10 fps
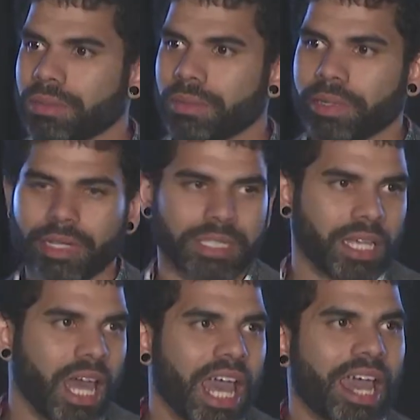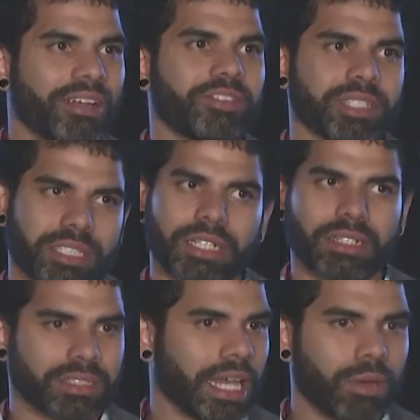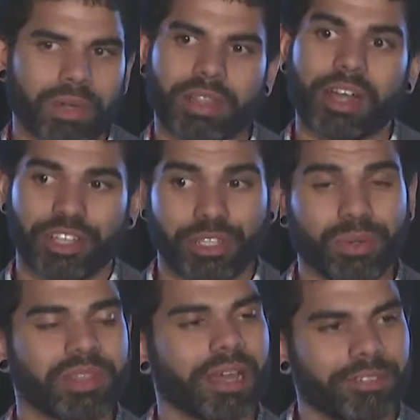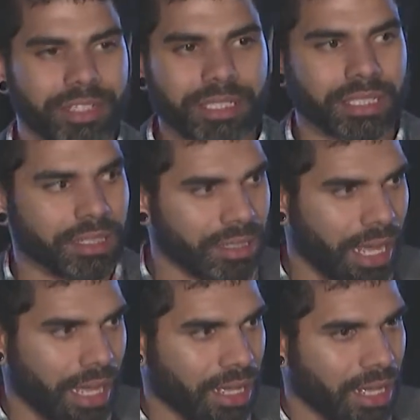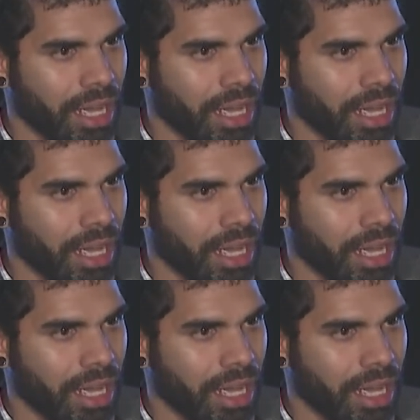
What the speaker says: who works every single day with our youth, every single day,